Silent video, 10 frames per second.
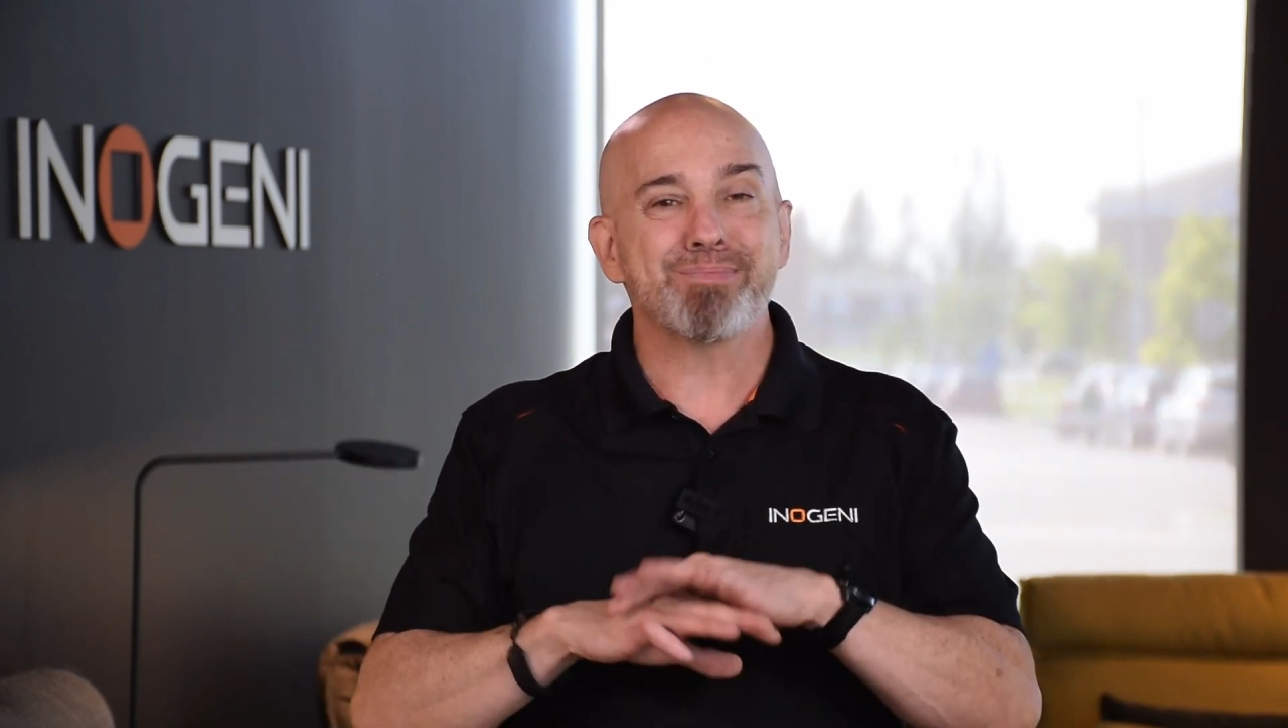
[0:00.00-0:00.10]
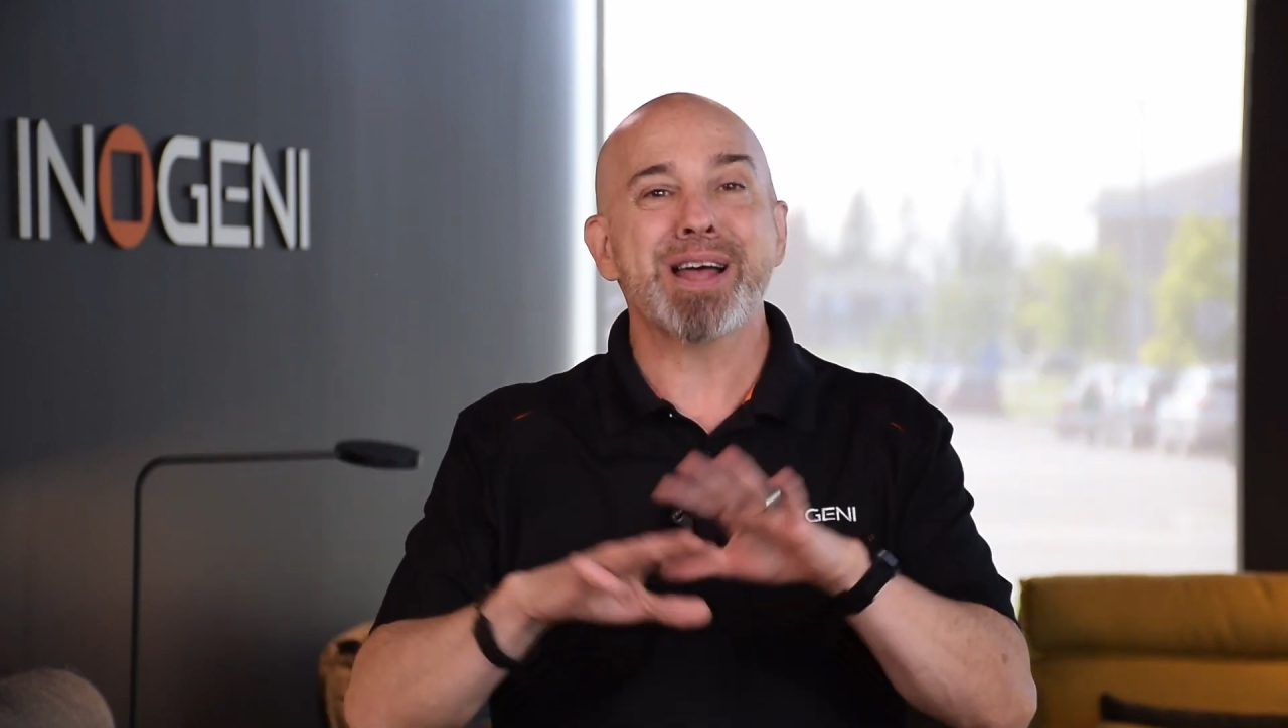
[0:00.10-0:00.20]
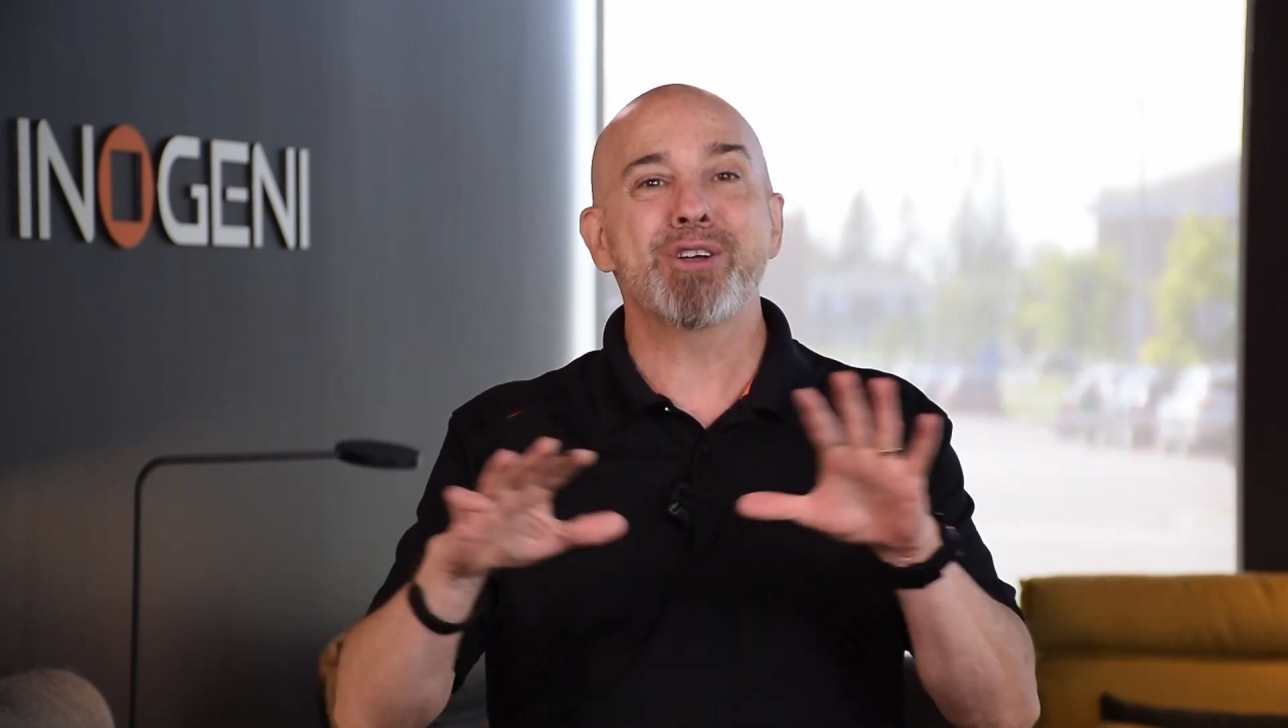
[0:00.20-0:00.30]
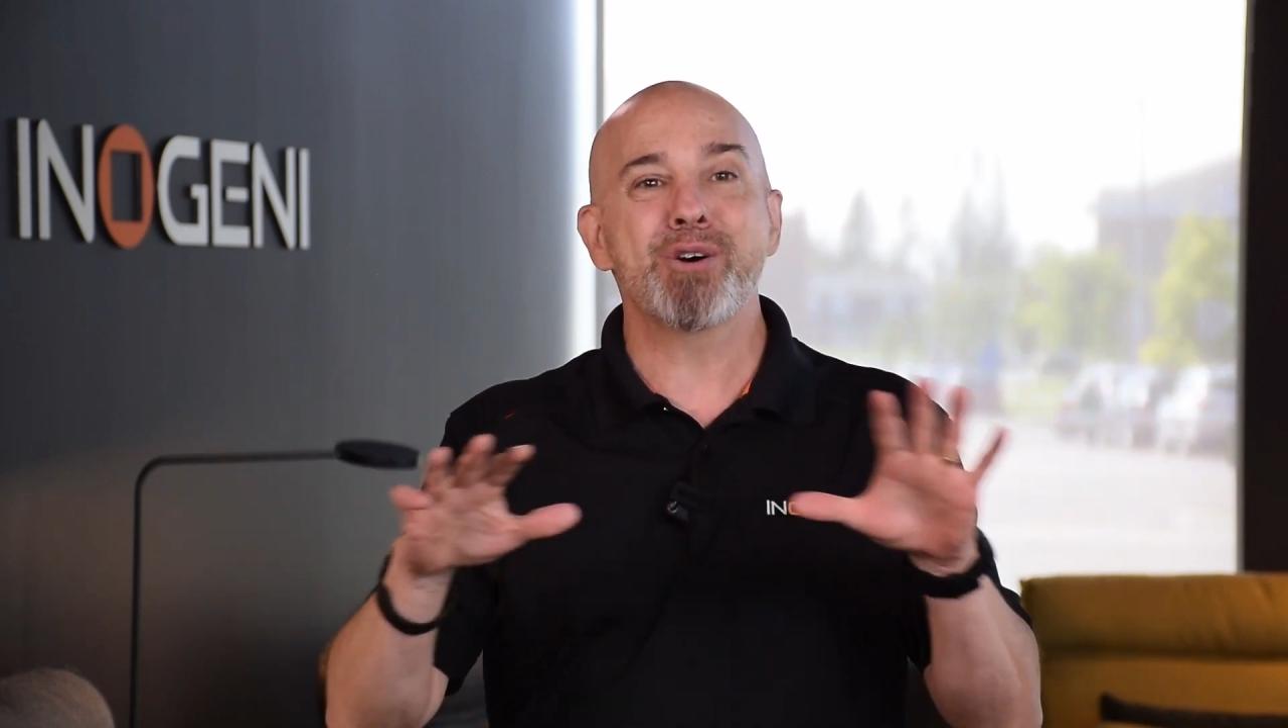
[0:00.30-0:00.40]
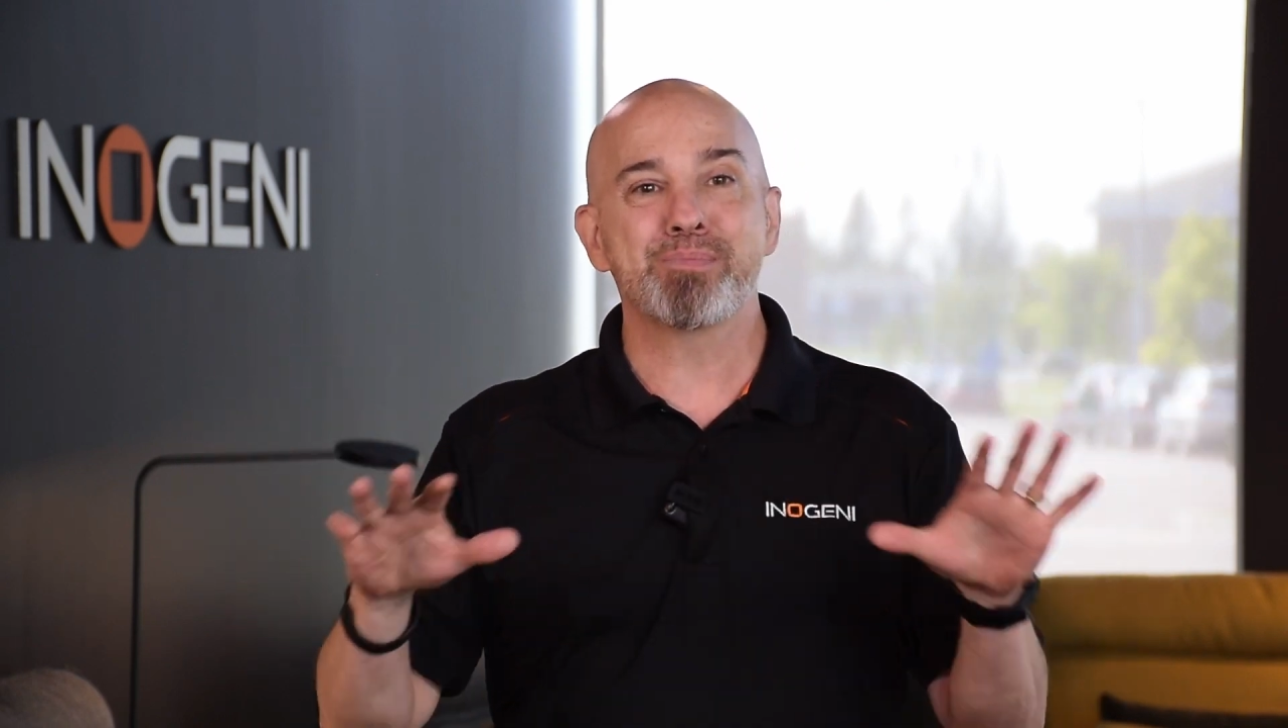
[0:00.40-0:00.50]

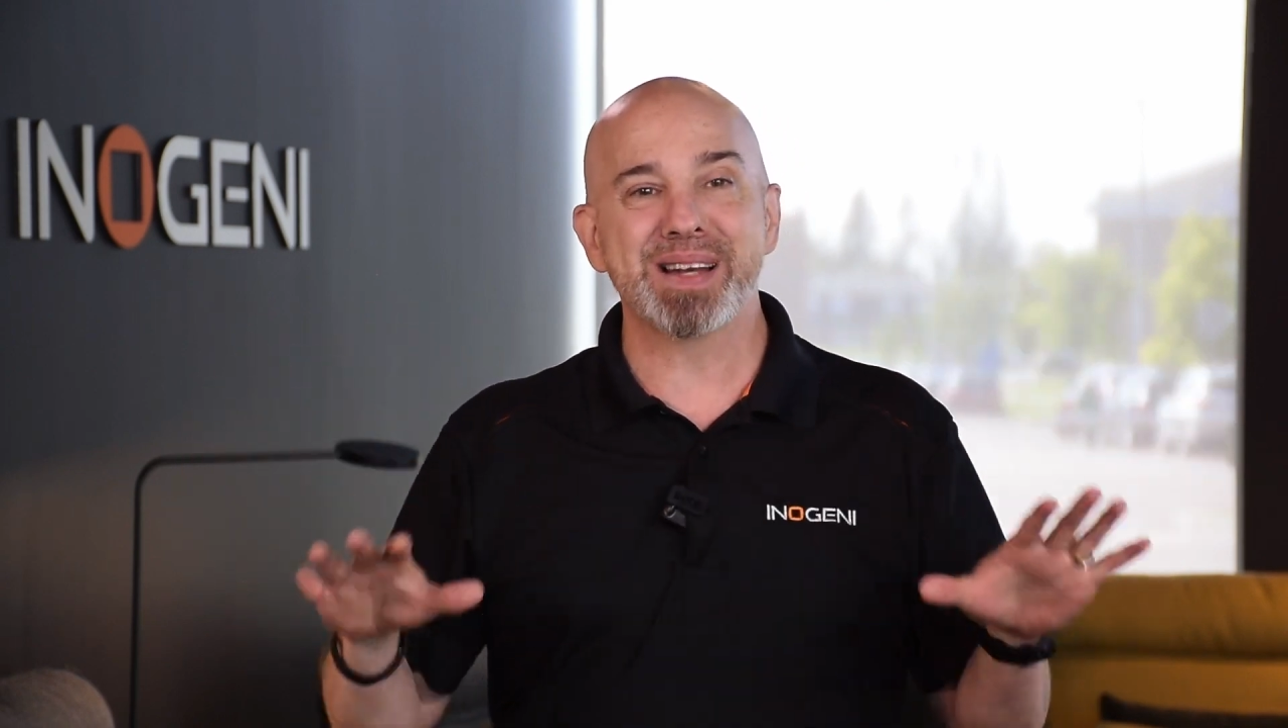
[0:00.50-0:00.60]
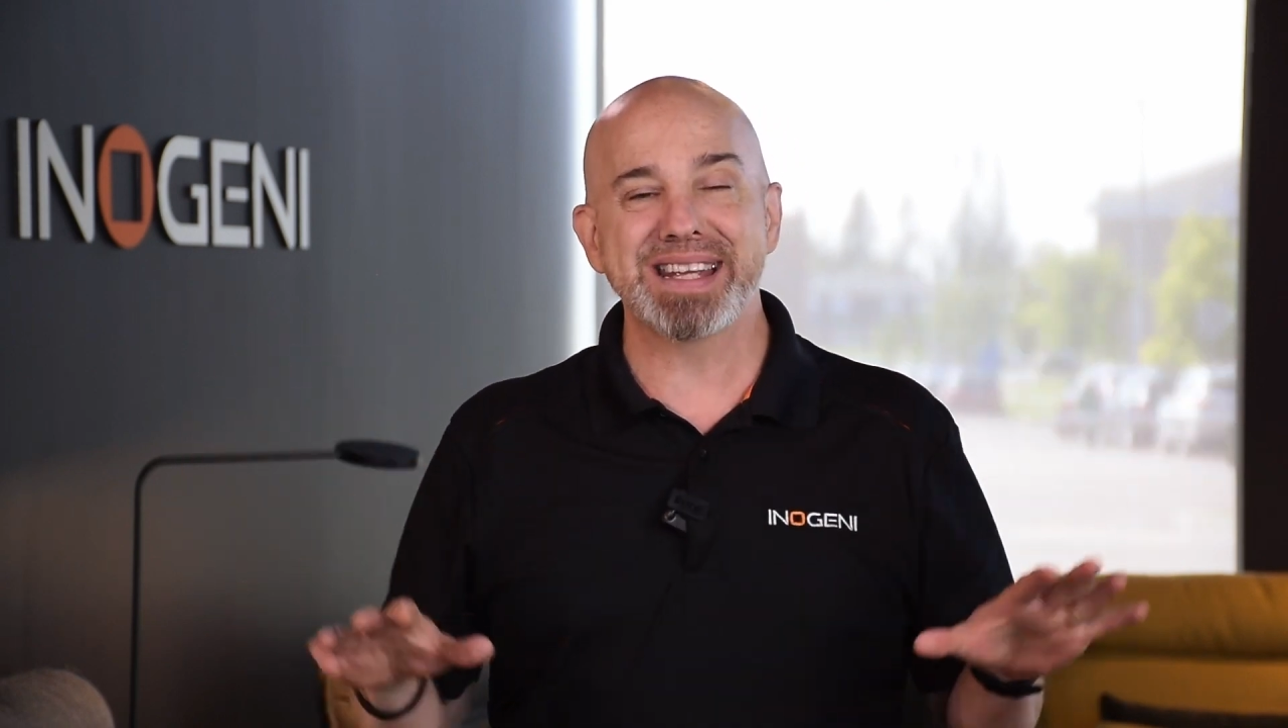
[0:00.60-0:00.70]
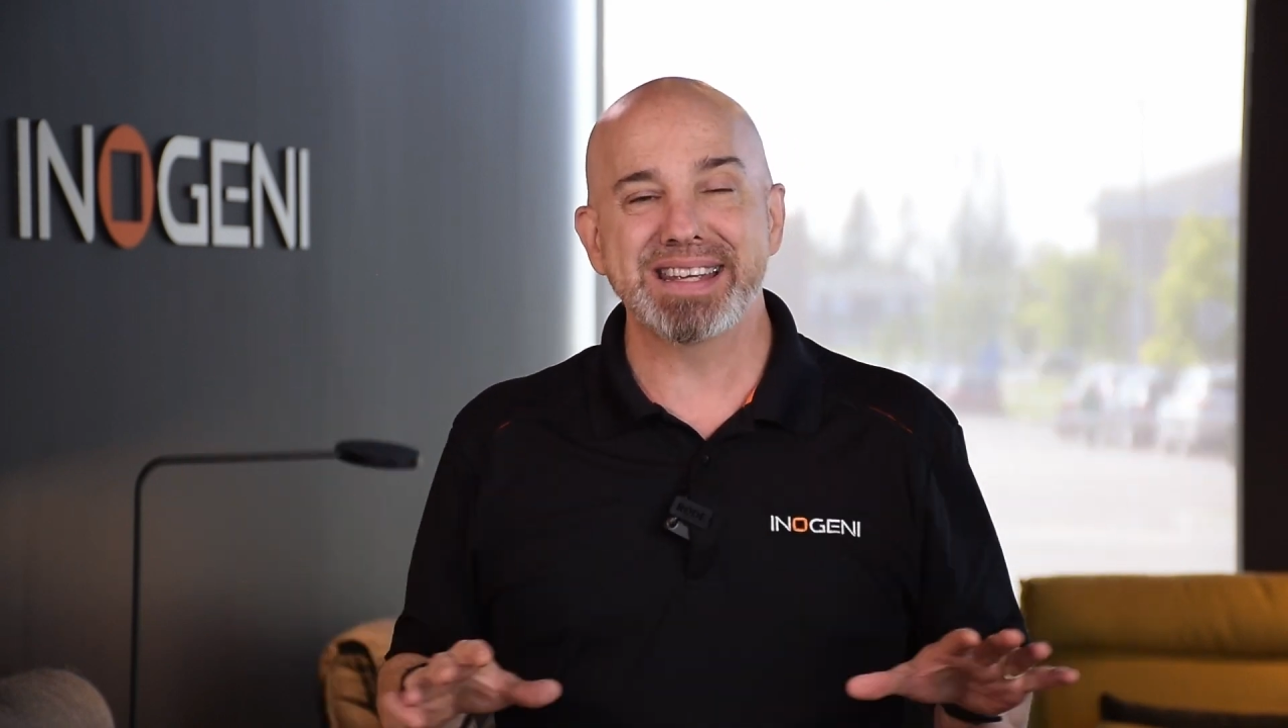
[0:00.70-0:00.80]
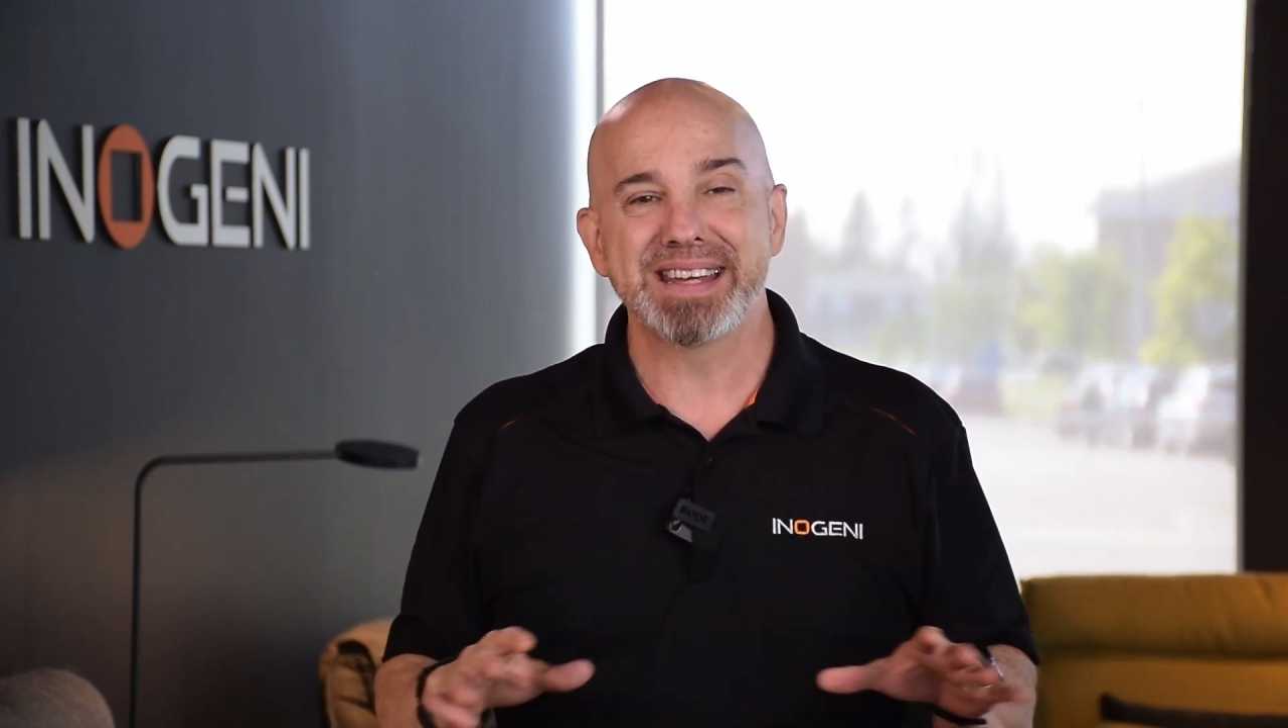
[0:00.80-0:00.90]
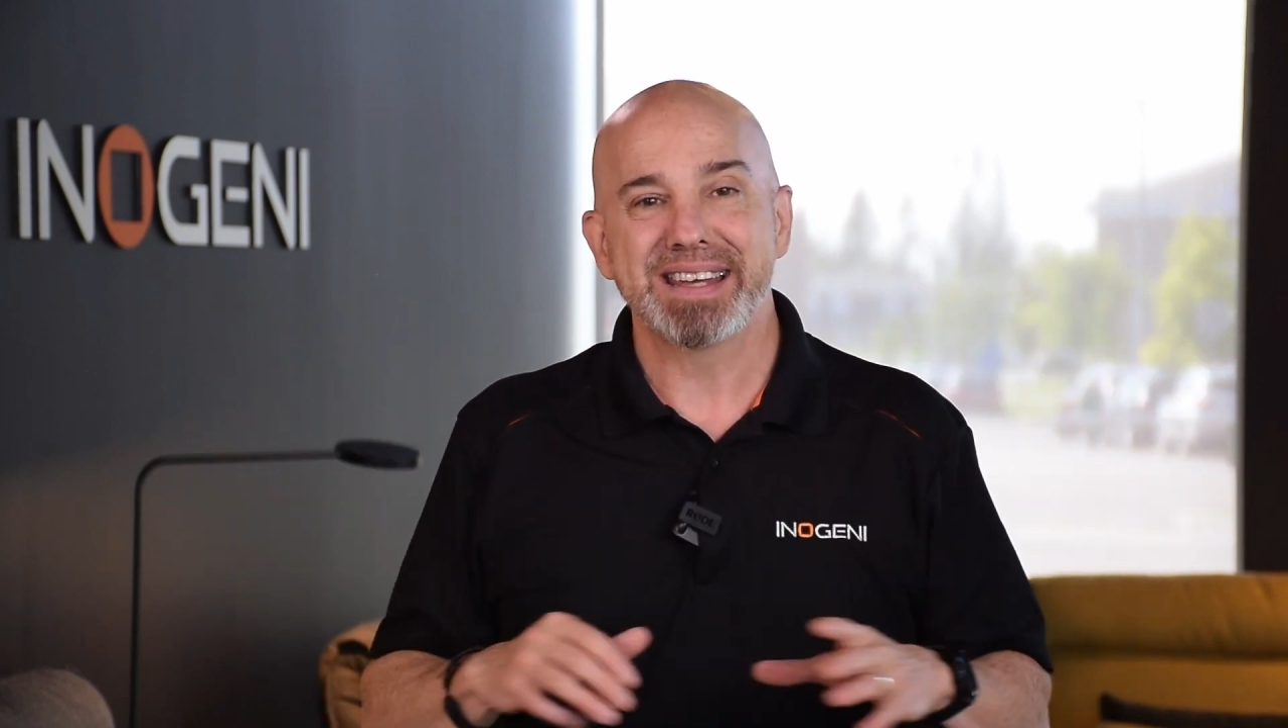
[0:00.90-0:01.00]

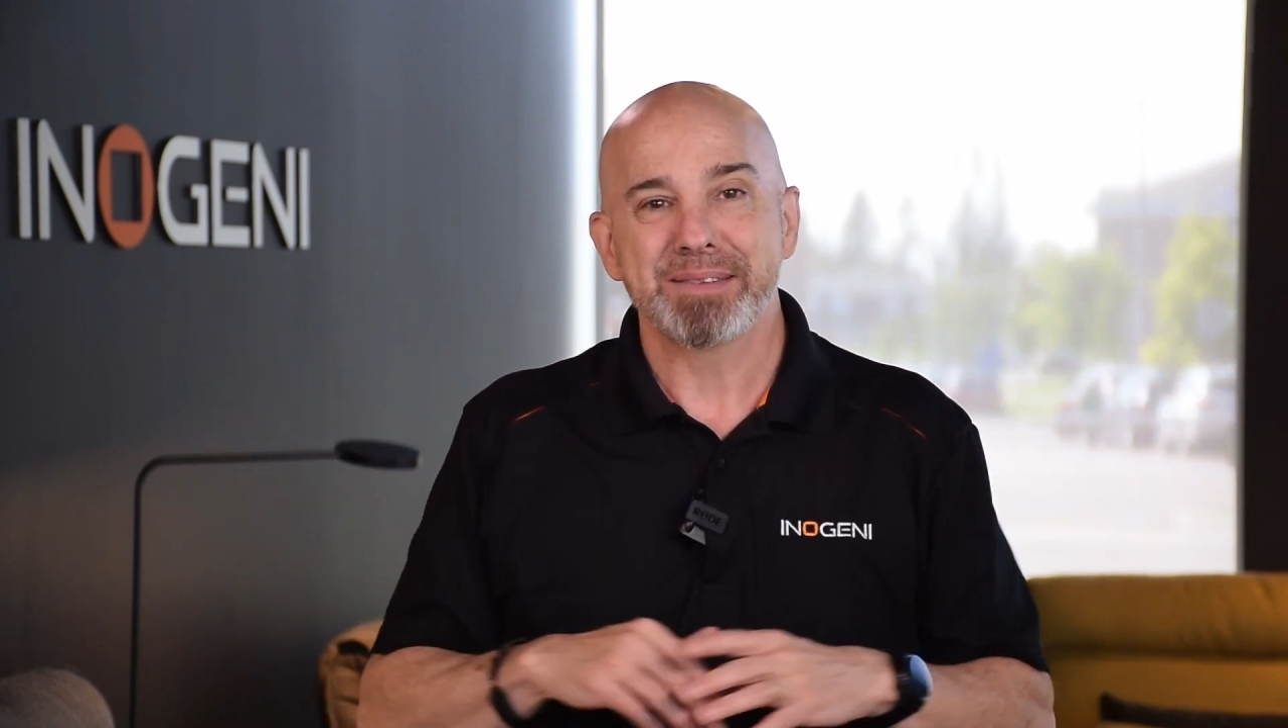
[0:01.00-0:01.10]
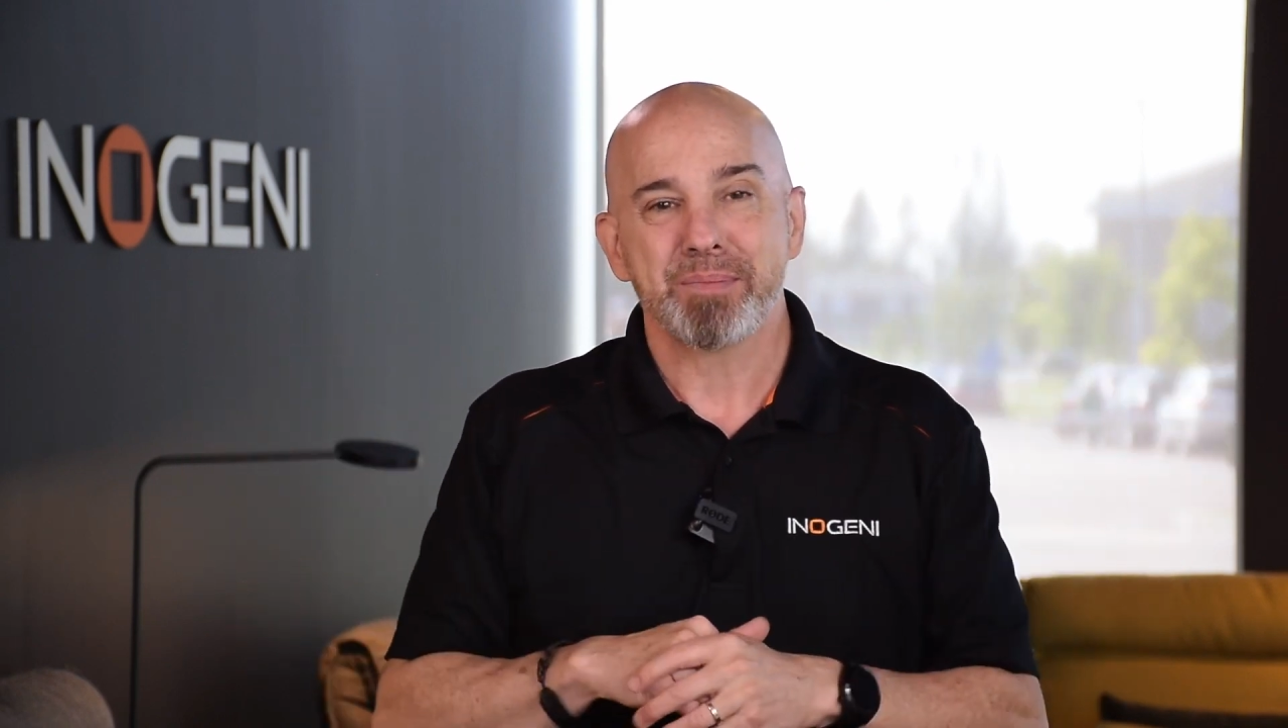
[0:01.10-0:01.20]
INOGENI,